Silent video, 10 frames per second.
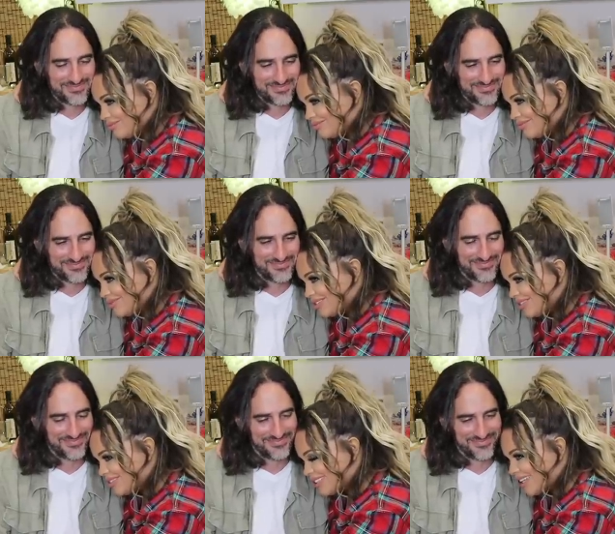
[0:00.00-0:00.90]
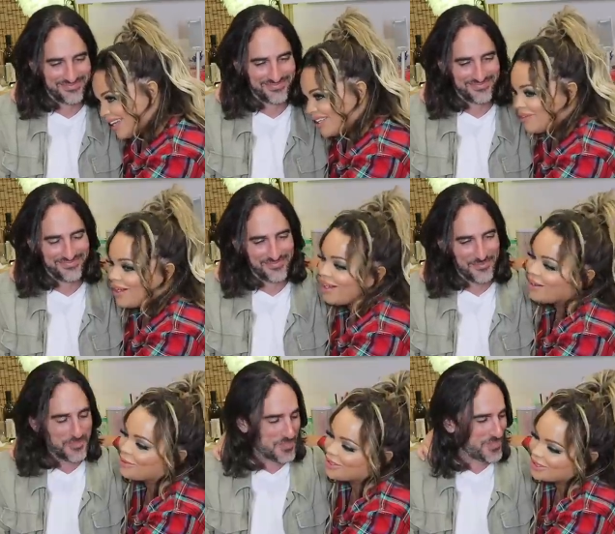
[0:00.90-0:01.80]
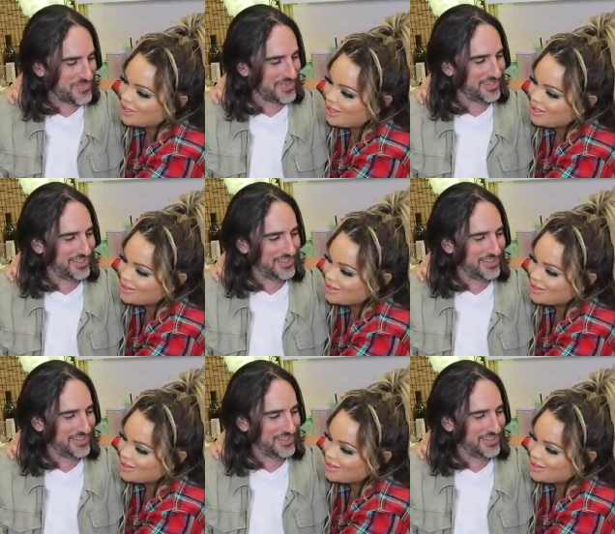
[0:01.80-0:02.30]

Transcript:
Speaker 1: you're really not. You are, but you're not.